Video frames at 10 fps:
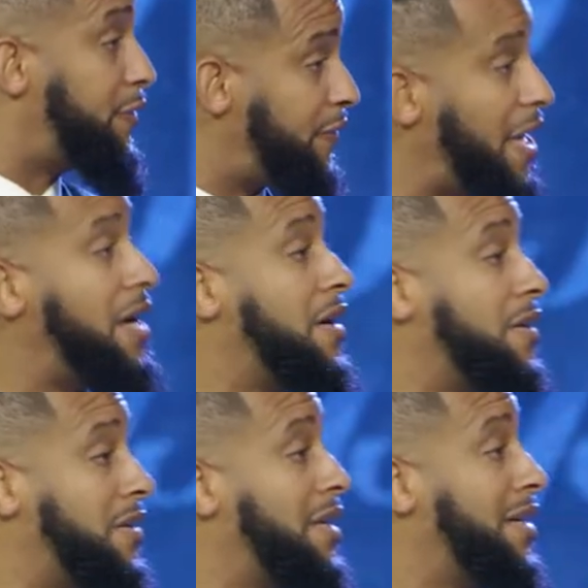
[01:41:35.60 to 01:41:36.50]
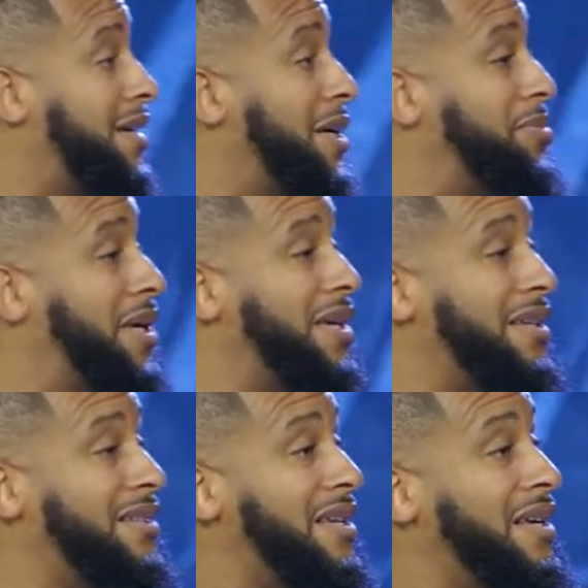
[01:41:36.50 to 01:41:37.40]
you fell, amen,
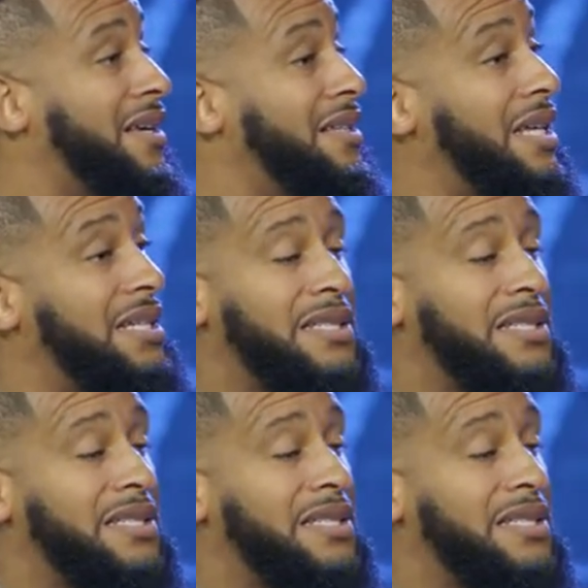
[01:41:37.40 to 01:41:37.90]
then